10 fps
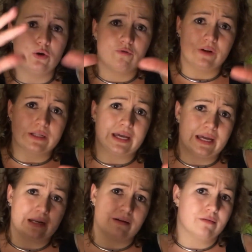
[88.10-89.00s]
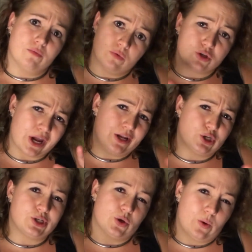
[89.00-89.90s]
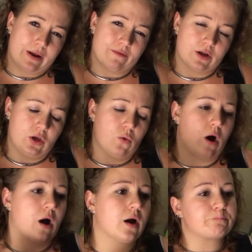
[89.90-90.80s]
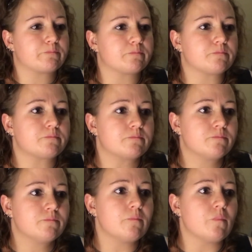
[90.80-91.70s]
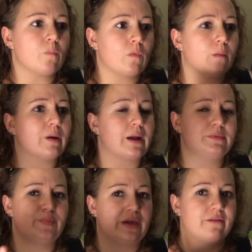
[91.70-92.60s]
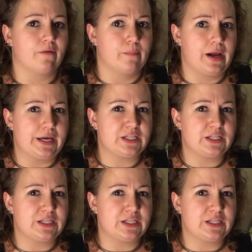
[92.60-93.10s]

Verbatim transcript: you fill in, change it to whatever you are. But I'm speaking from my